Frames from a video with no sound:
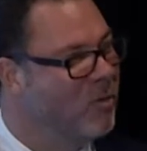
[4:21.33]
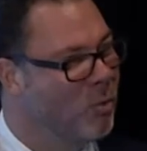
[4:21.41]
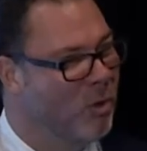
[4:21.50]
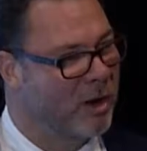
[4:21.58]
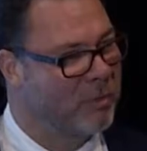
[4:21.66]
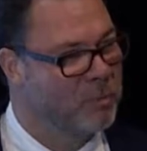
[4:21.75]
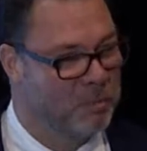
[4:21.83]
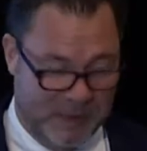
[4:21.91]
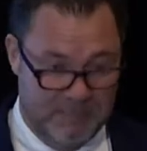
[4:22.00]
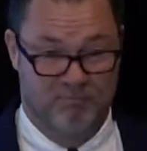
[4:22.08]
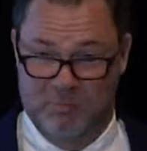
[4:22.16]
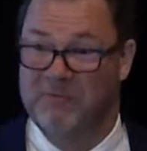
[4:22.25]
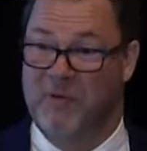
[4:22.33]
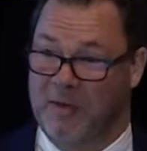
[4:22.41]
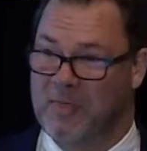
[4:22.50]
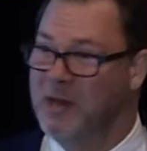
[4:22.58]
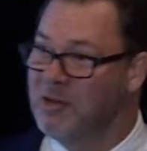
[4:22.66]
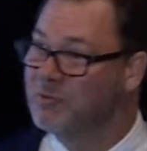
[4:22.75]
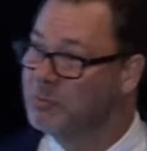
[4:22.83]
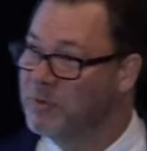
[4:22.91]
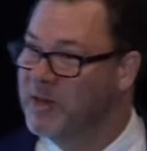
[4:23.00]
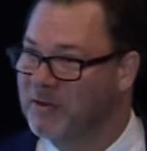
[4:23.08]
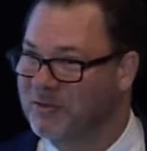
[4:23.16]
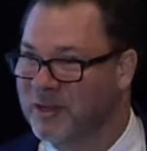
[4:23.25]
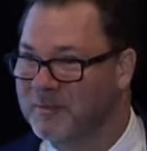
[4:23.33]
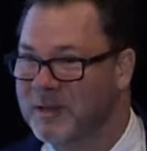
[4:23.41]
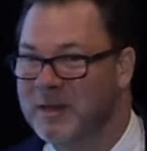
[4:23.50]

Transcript: work. But in fact, that is with Tesla.